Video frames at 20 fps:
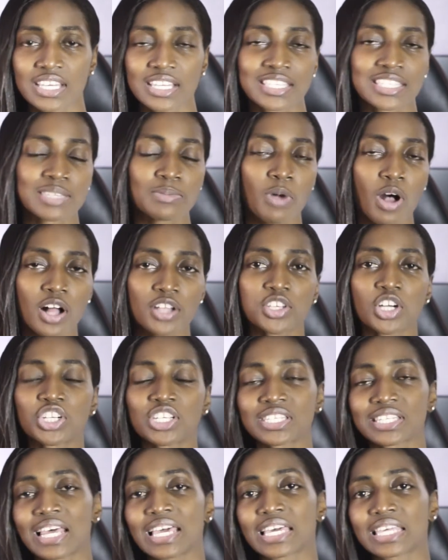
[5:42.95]
It's small
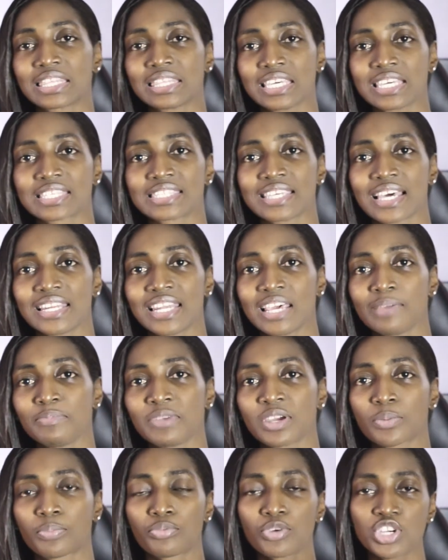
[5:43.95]
touches like this that let
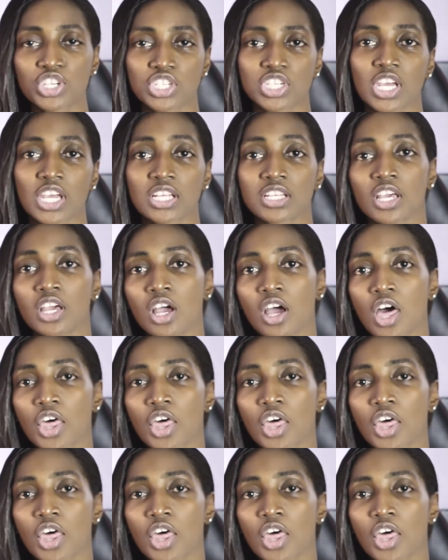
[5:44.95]
me appreciate